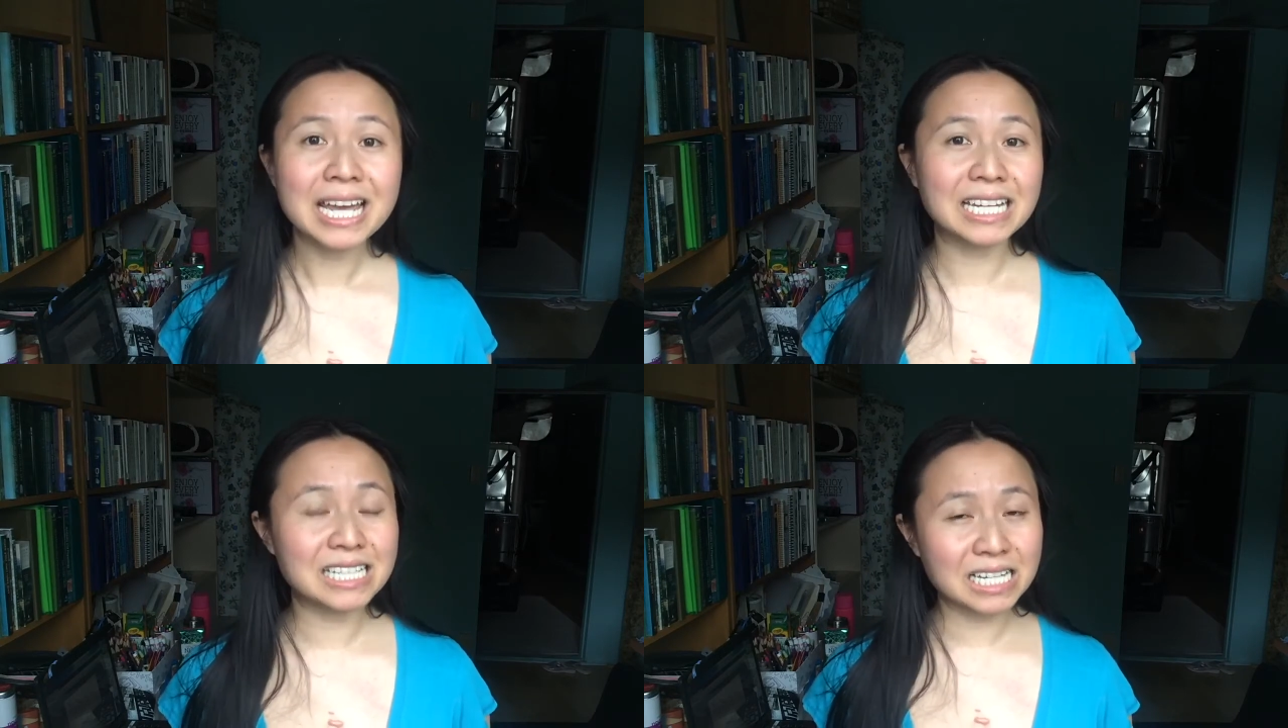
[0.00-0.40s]

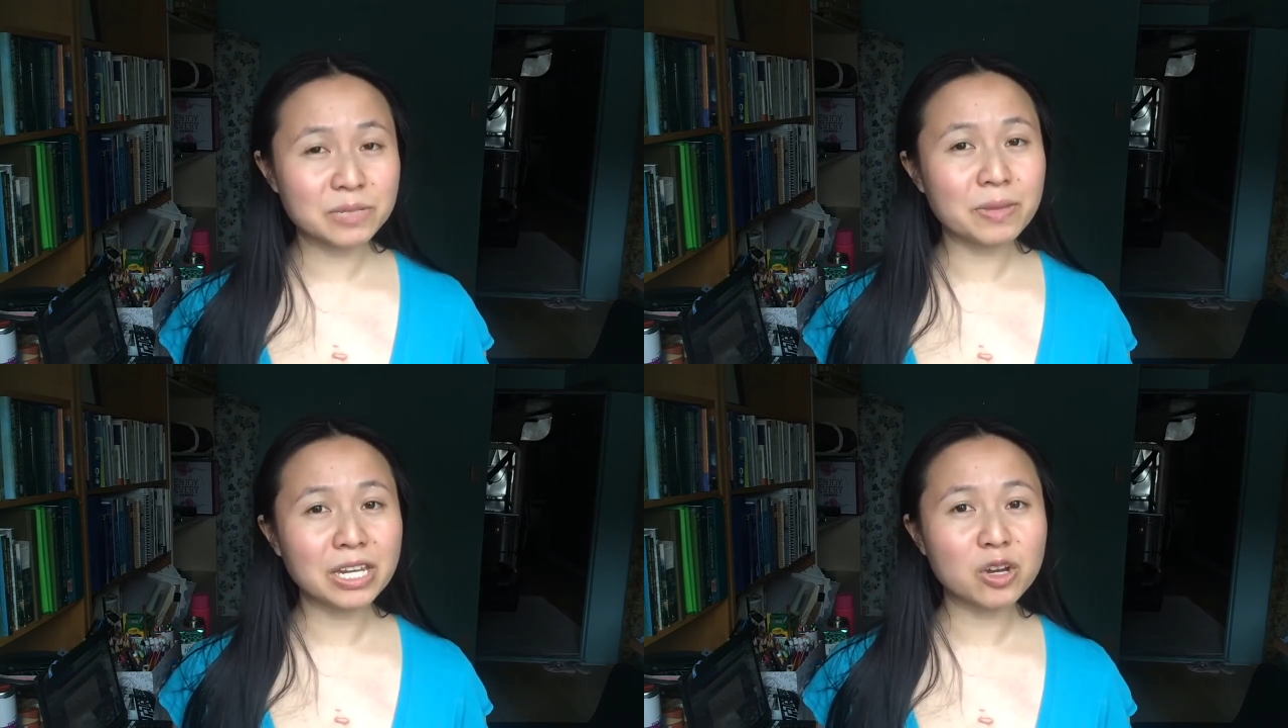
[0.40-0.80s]
it does
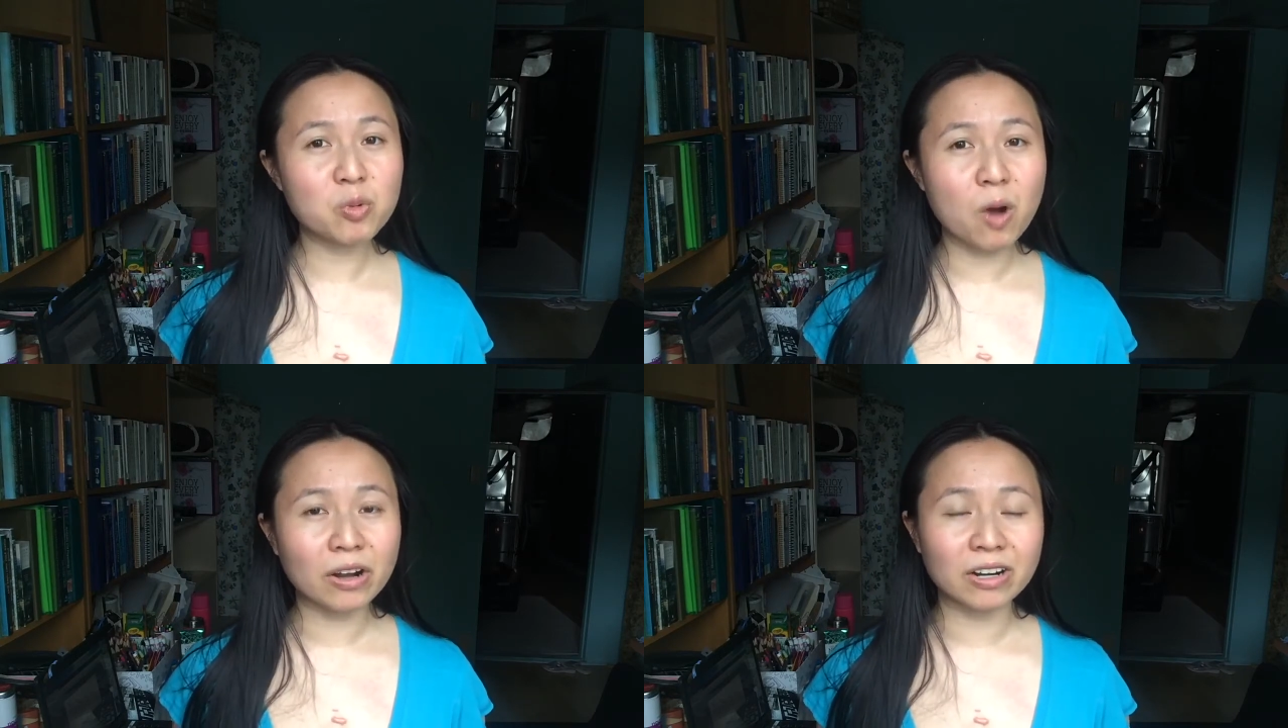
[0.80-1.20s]
make your
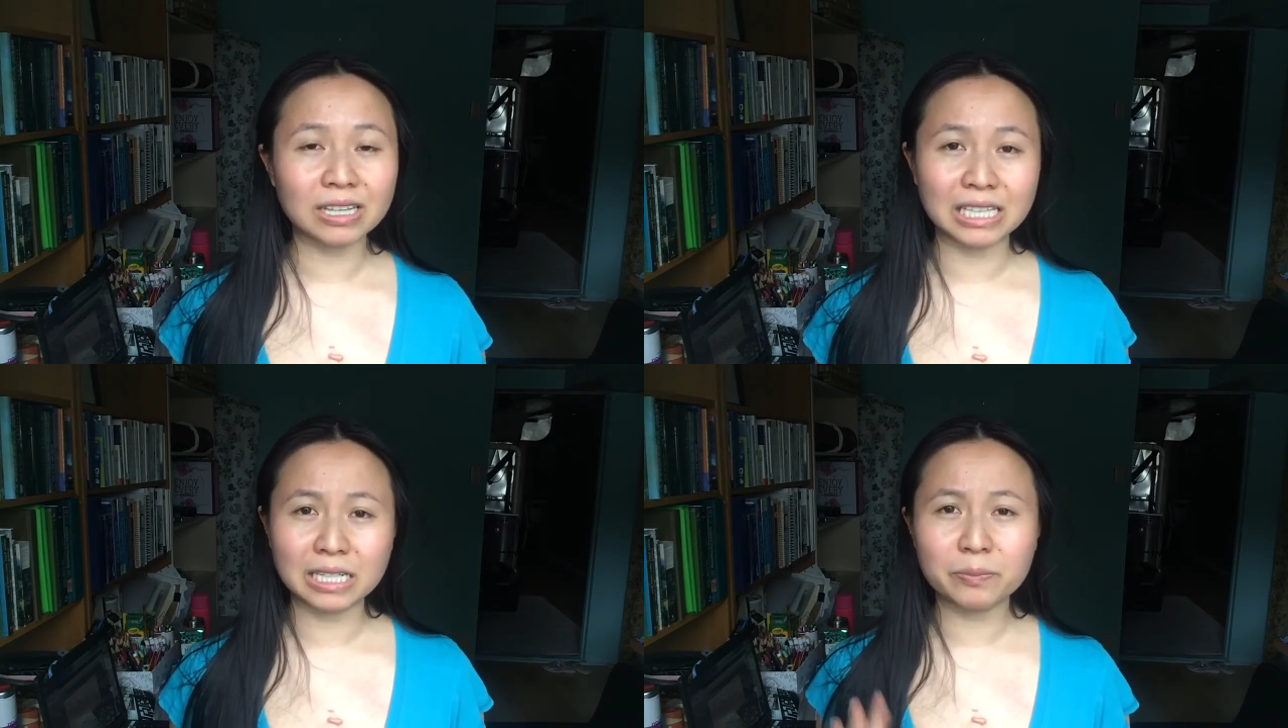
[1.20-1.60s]
water a
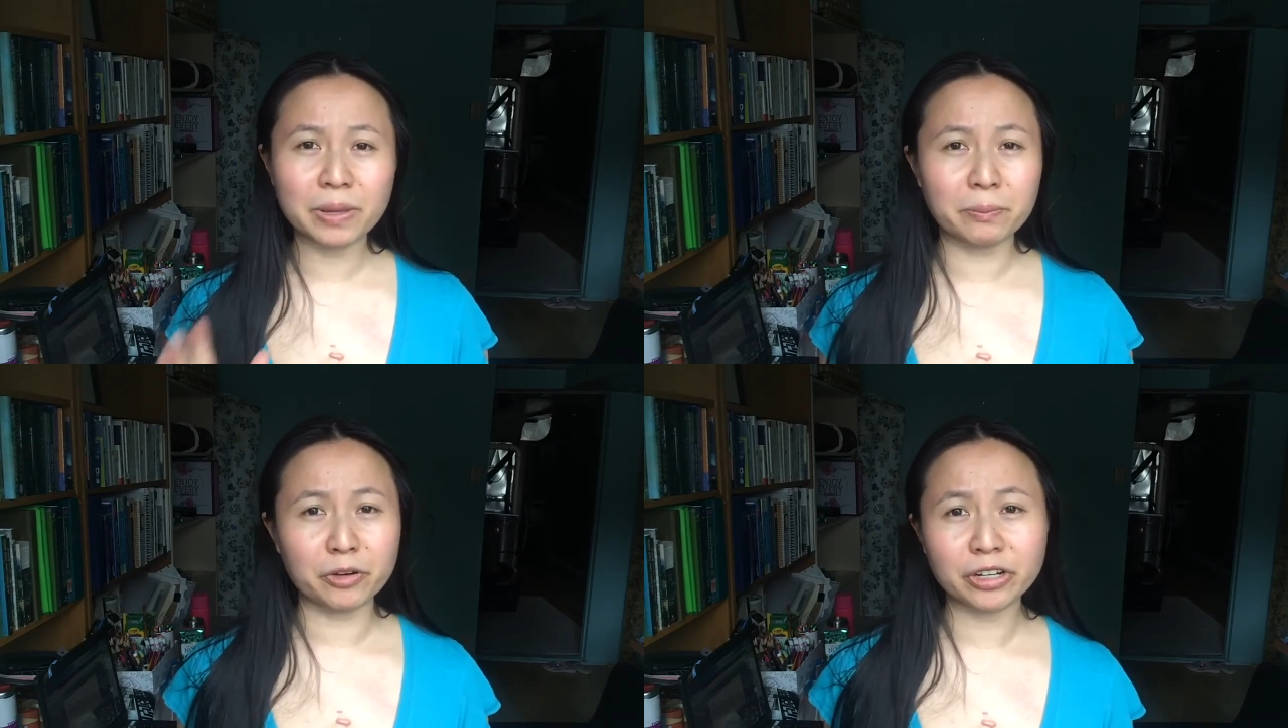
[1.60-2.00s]
little
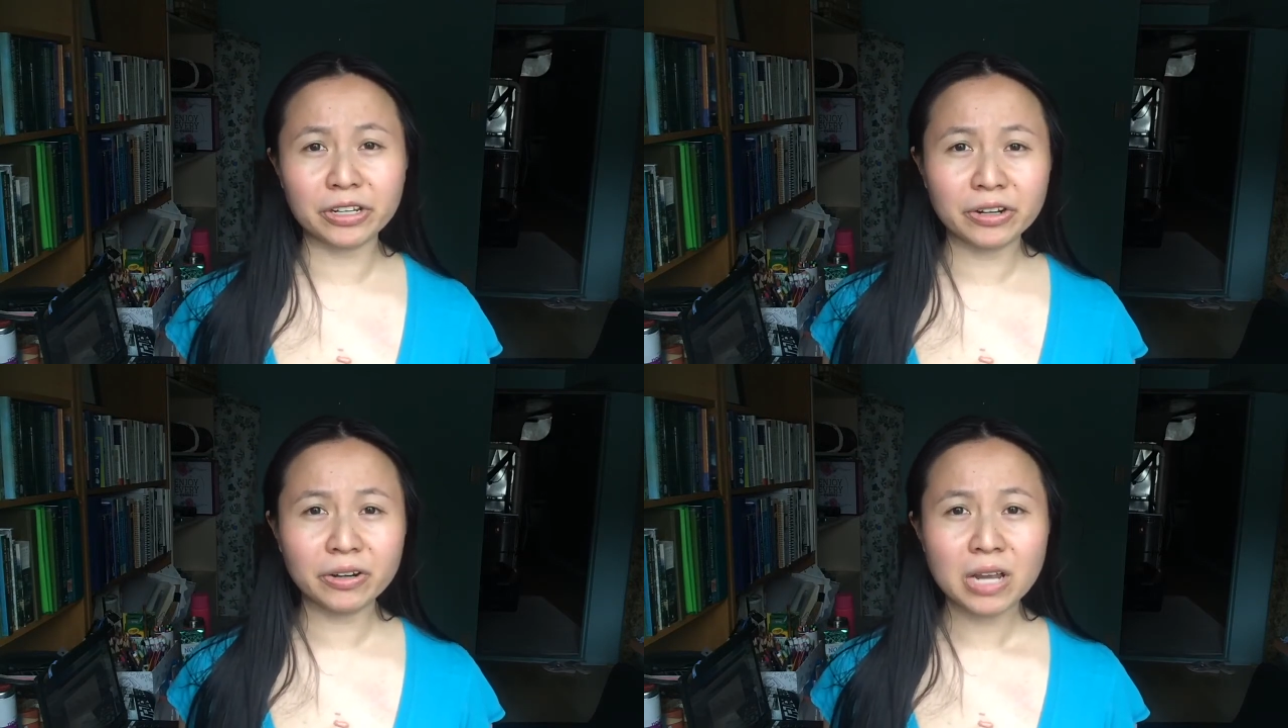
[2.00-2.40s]
bit
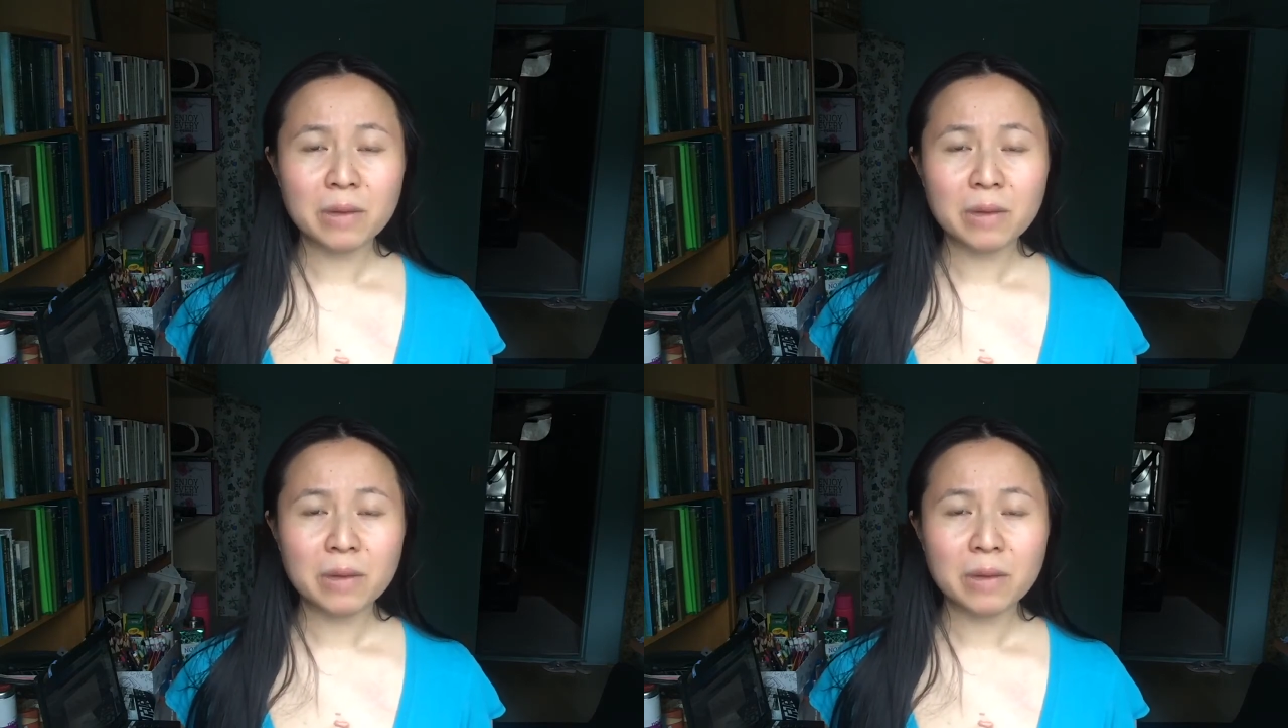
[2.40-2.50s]
murkier,